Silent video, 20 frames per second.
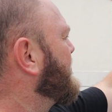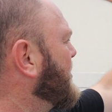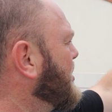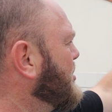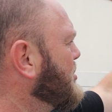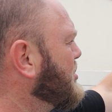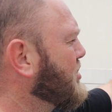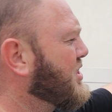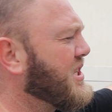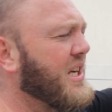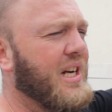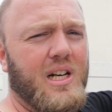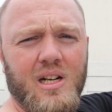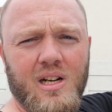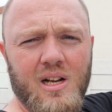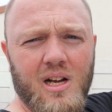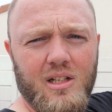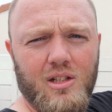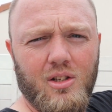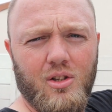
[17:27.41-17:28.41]
Use your
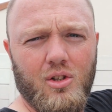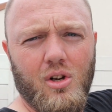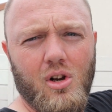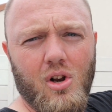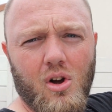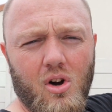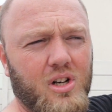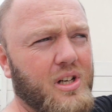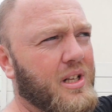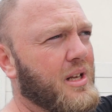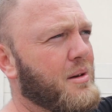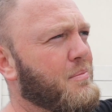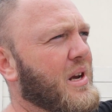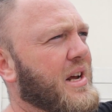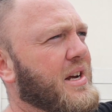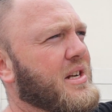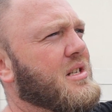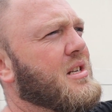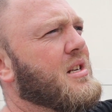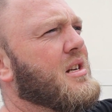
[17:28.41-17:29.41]
second nut to lock it in
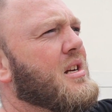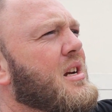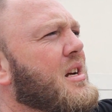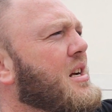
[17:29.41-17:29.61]
place.